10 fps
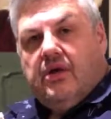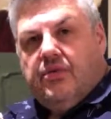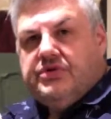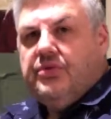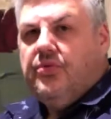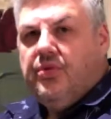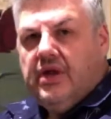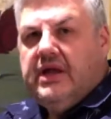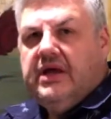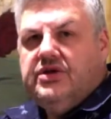was a
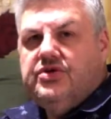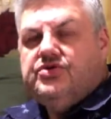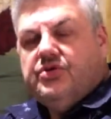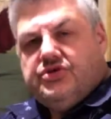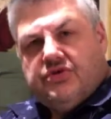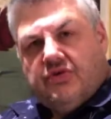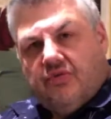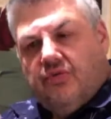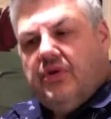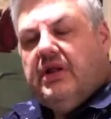really unusual. She was a
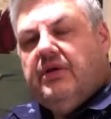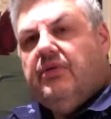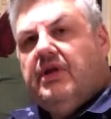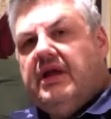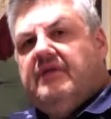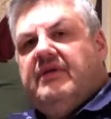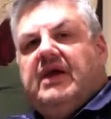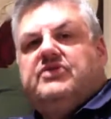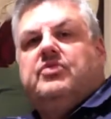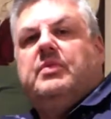really, really
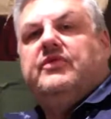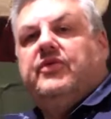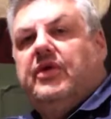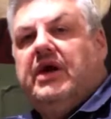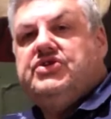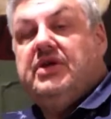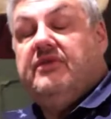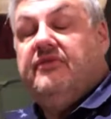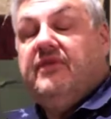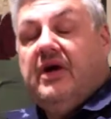advanced for her age and
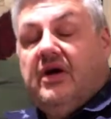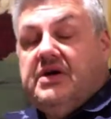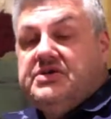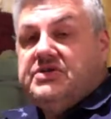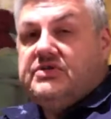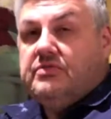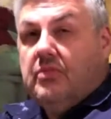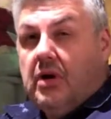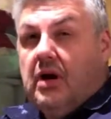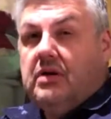a very
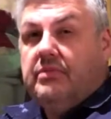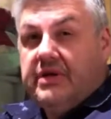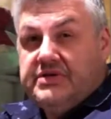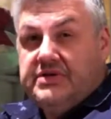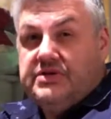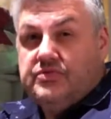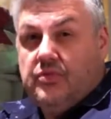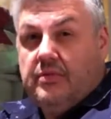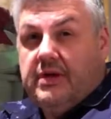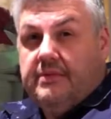smart
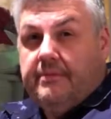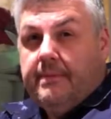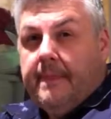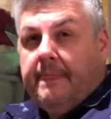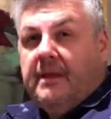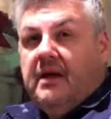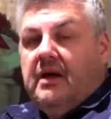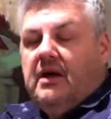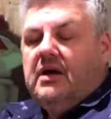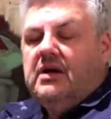businesswoman.
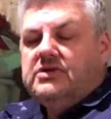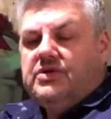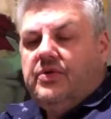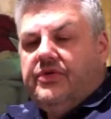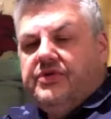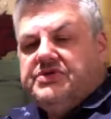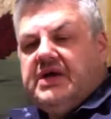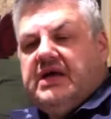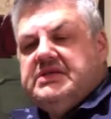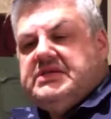So with her
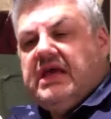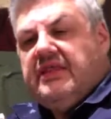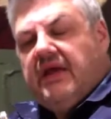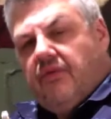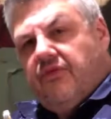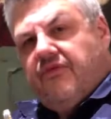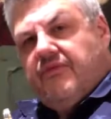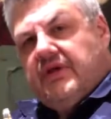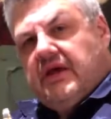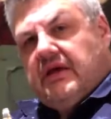sons, they were
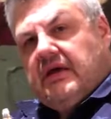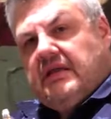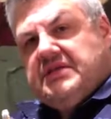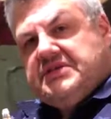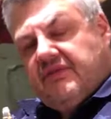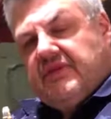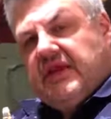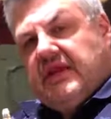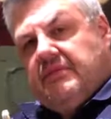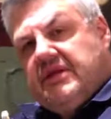in the
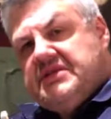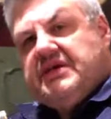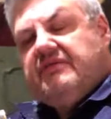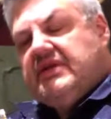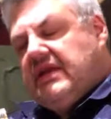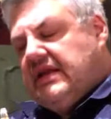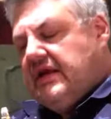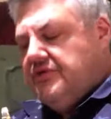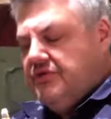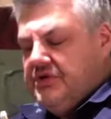
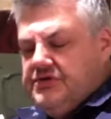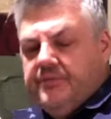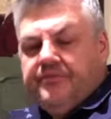mid-1700s,